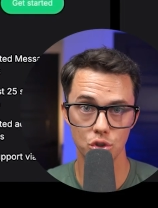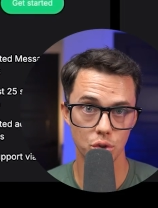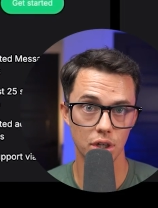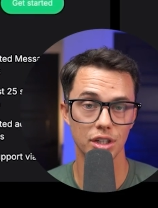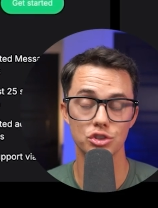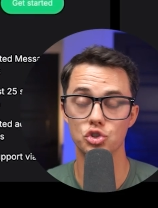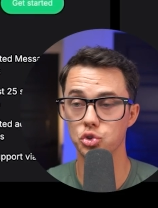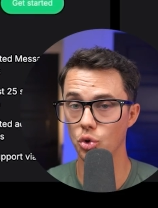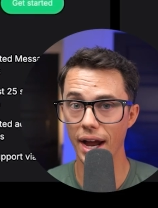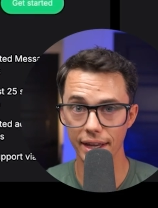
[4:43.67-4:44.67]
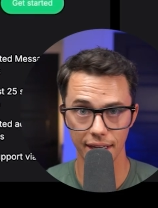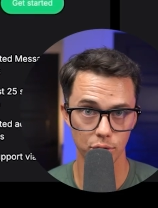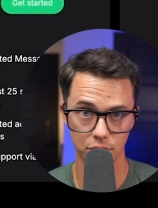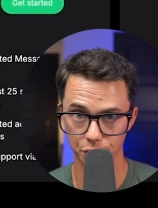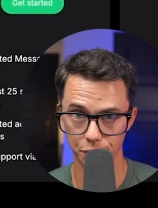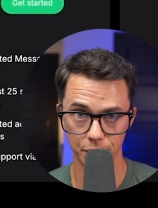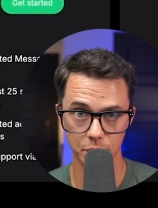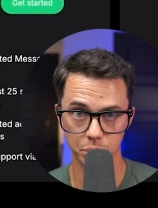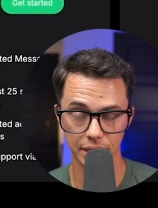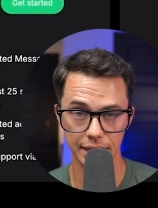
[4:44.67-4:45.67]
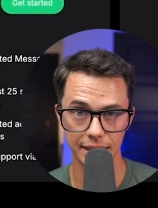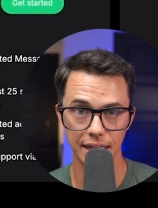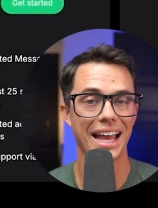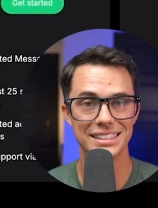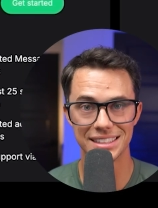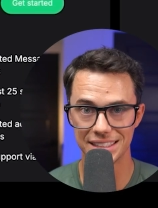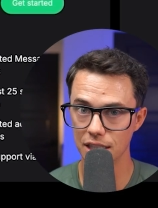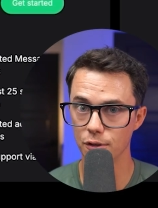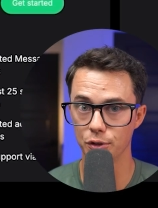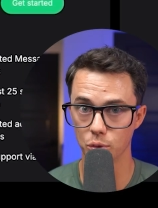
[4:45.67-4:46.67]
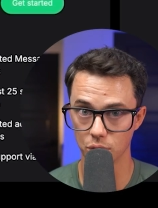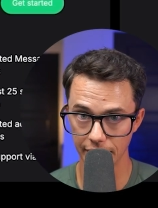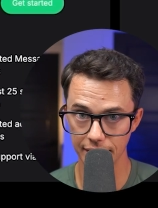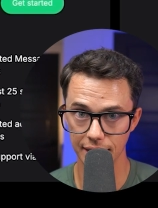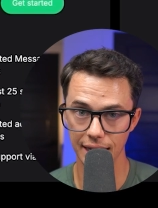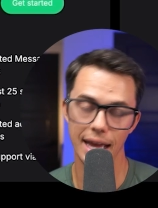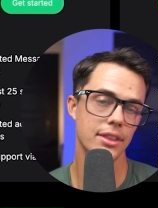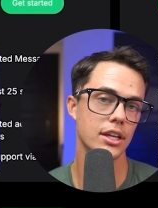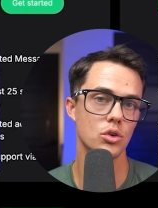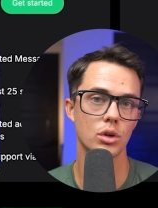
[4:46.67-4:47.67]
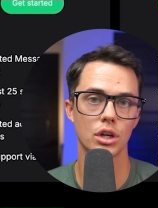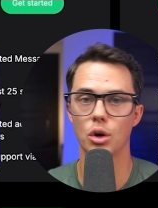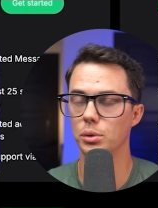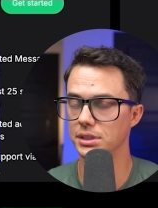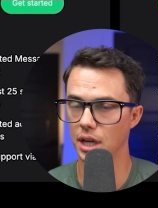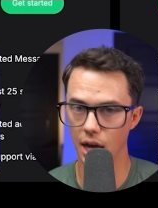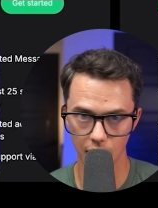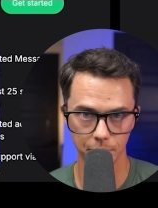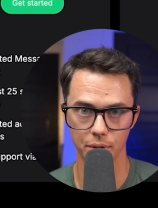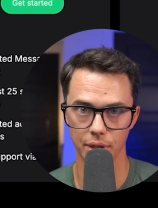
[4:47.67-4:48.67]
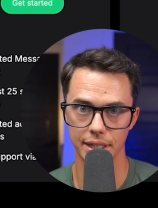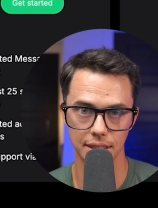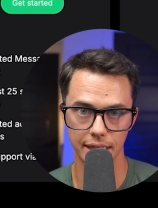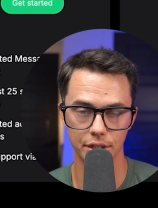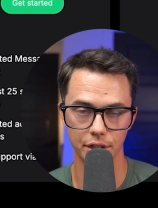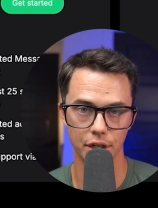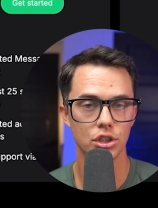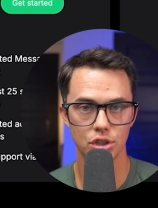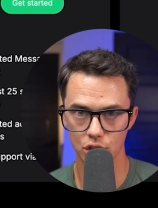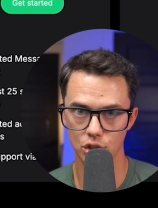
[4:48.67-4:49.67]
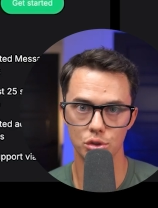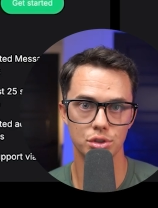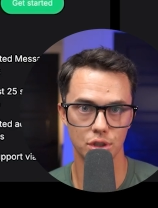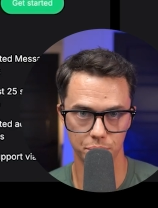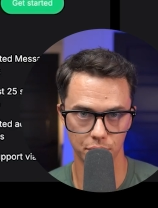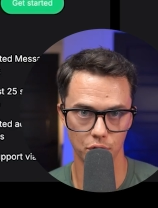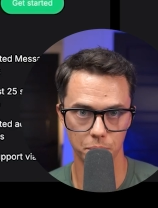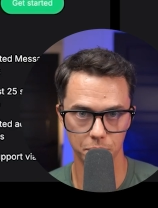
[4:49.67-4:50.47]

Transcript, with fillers: Euka, try out the free plan and see if you like it. And then you can always upgrade later to use the pro